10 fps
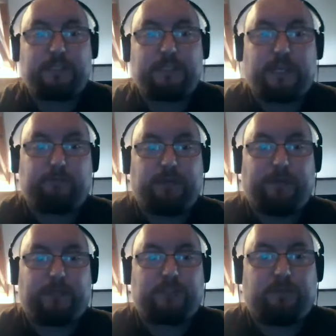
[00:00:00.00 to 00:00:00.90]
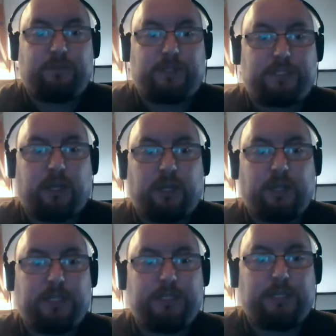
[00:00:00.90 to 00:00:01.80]
so that's pretty much as soon as it
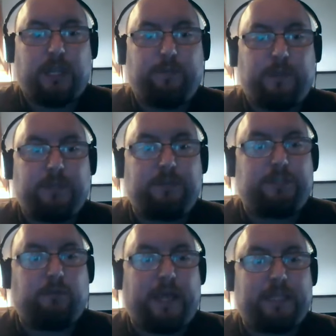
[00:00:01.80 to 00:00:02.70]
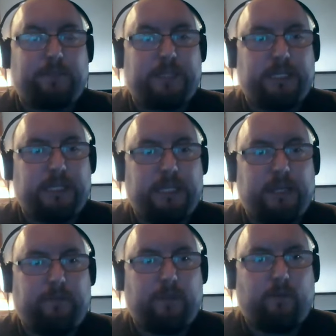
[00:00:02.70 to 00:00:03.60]
started. Are you still as
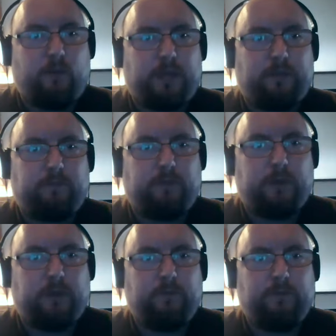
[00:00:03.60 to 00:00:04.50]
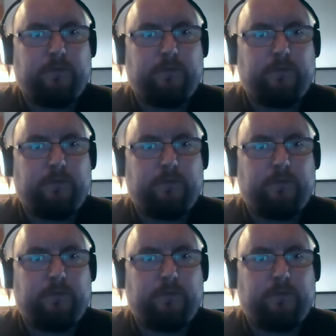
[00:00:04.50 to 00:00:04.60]
busy working from home?